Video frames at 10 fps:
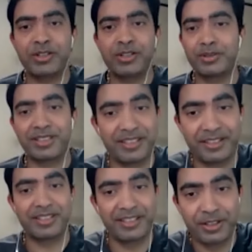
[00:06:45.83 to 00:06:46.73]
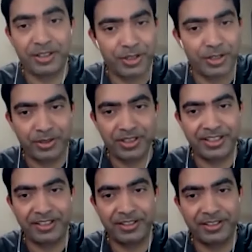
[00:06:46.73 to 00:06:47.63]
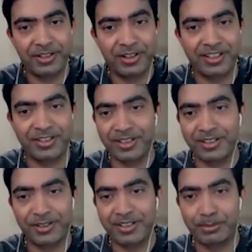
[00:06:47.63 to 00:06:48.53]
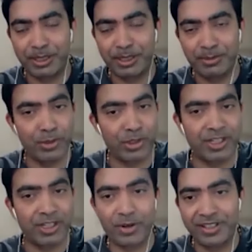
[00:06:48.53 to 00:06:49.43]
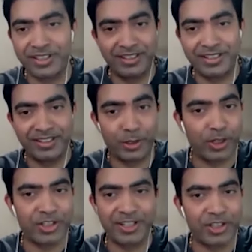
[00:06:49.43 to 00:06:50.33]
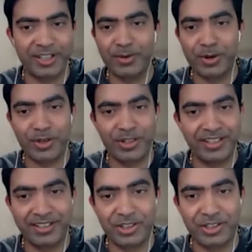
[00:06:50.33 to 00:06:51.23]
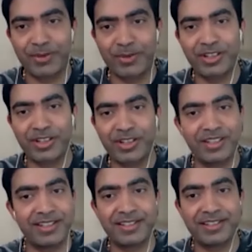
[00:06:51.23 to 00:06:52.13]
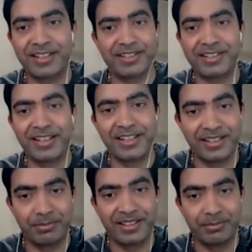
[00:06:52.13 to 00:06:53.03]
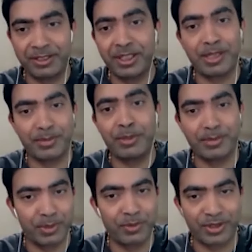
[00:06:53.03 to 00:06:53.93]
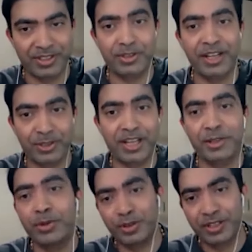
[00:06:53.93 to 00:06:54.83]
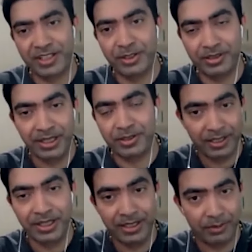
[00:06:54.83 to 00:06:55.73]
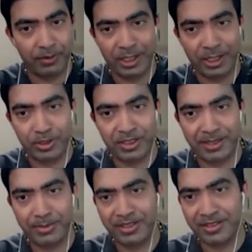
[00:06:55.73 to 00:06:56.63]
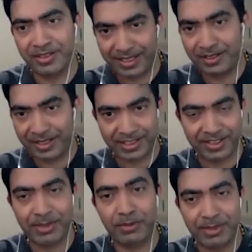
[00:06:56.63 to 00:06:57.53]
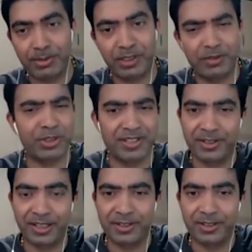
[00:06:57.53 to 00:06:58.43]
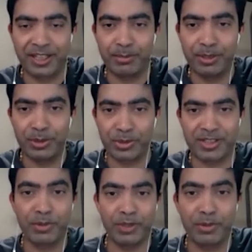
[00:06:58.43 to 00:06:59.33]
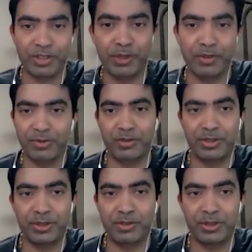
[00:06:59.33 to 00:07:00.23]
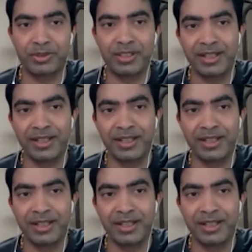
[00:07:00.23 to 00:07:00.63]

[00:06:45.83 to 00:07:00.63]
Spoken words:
to talk to you, sir. Like talking to an Padma Bhushan awardee and Dronacharya awardee and Arjuna awardee. It's really a dream come true for us. So thank you for taking your valuable time in answering some of the questions that can be used as a motivation for our youth.